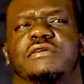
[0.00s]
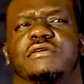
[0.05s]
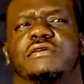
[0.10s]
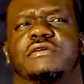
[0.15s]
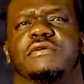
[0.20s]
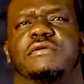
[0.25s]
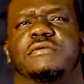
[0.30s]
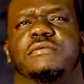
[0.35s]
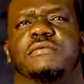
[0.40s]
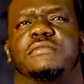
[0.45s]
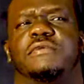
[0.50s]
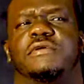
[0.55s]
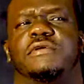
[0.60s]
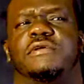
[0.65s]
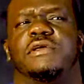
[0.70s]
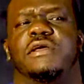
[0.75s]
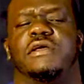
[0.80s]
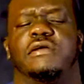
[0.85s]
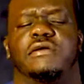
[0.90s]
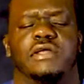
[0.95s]
Um,
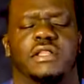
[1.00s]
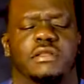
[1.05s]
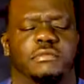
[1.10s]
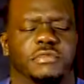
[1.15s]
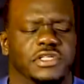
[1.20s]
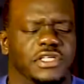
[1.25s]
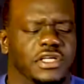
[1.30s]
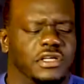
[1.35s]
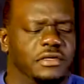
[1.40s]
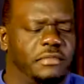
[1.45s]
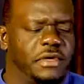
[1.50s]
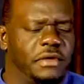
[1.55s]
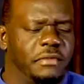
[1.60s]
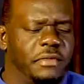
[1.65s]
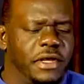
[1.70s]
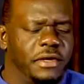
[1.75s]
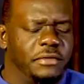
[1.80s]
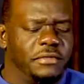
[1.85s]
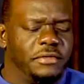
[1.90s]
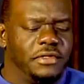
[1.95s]
yeah, okay, let me check in my
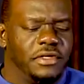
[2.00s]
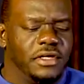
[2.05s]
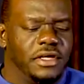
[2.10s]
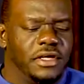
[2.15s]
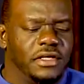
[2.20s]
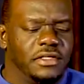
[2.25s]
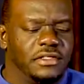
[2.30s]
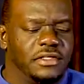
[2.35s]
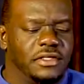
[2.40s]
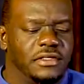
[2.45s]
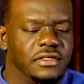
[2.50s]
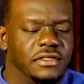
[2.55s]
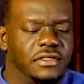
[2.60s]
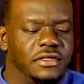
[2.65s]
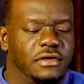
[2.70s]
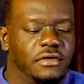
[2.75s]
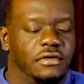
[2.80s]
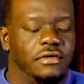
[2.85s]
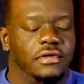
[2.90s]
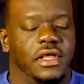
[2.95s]
Bible.
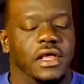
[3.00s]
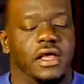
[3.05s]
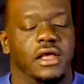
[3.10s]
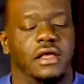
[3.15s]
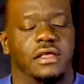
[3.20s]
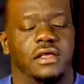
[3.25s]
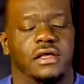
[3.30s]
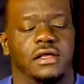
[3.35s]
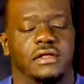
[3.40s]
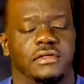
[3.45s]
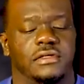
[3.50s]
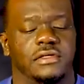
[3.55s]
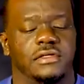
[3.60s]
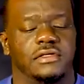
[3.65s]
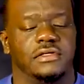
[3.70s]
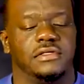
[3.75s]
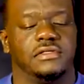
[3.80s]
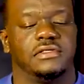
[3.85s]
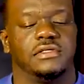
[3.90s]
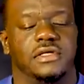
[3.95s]
oh, yeah, yeah.
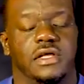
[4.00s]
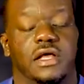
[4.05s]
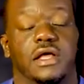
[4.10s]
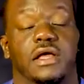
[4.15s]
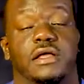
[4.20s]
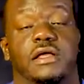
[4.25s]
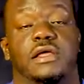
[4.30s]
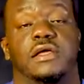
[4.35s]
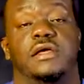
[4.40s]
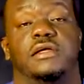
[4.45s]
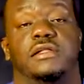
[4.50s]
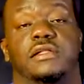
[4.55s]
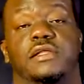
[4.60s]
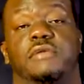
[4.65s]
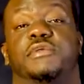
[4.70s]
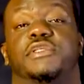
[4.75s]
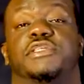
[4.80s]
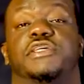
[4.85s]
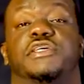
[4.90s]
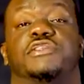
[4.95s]
yeah, let
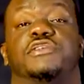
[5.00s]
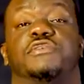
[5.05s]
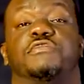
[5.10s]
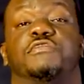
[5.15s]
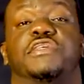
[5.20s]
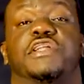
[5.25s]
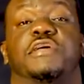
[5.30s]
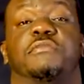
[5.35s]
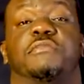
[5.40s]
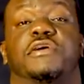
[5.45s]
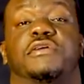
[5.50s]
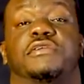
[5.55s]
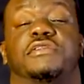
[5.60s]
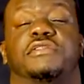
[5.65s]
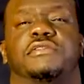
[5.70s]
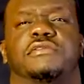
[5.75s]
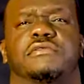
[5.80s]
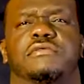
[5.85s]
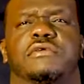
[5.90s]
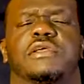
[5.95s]
me tell you something about
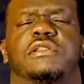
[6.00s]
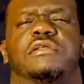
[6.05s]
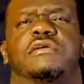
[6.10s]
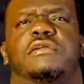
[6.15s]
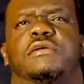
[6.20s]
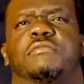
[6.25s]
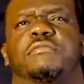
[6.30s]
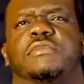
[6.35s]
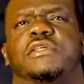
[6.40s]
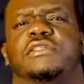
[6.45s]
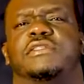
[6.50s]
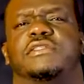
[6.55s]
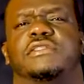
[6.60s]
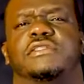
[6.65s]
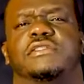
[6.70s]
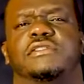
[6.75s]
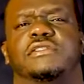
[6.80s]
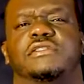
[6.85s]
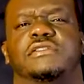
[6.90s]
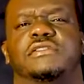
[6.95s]
it. Okay, Lord, I'm
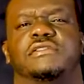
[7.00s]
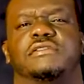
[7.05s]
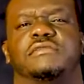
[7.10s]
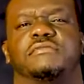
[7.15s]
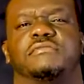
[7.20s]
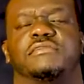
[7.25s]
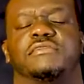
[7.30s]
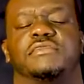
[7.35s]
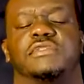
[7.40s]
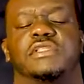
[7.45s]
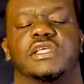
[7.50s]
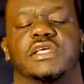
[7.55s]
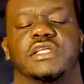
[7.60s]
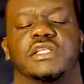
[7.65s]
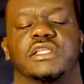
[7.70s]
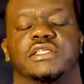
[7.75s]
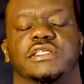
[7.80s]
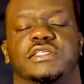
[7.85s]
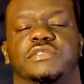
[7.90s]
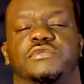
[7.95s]
listening
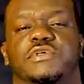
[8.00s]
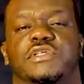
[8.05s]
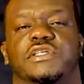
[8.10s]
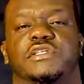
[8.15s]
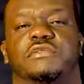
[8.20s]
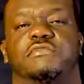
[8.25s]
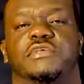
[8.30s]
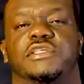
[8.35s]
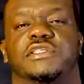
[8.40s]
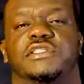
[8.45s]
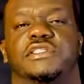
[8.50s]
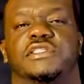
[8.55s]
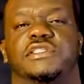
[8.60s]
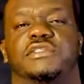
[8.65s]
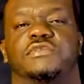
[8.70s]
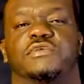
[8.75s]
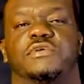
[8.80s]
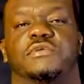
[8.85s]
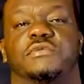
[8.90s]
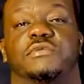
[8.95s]
this is what it means, this
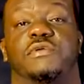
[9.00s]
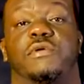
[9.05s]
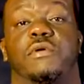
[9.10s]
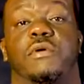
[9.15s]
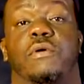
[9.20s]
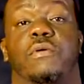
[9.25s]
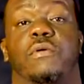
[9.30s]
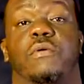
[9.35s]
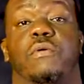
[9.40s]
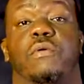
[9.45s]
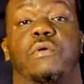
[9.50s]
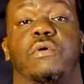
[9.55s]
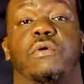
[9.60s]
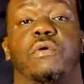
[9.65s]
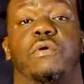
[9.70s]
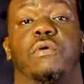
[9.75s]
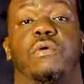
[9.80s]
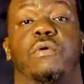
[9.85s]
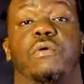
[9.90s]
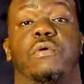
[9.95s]
is what,
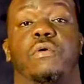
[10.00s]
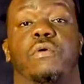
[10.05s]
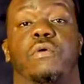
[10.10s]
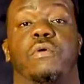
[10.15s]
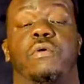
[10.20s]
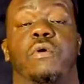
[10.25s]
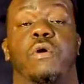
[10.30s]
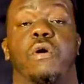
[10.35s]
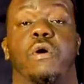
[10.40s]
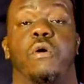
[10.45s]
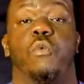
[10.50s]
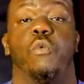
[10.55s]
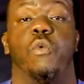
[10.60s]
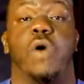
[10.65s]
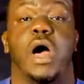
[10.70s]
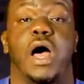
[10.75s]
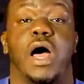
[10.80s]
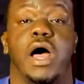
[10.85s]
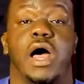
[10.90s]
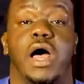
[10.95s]
oh,
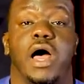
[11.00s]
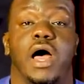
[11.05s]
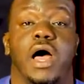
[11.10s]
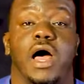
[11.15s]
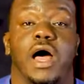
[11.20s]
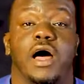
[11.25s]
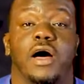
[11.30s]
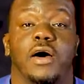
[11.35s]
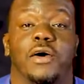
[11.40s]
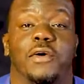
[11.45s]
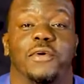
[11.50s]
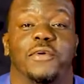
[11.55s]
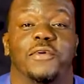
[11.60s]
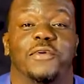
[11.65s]
wow,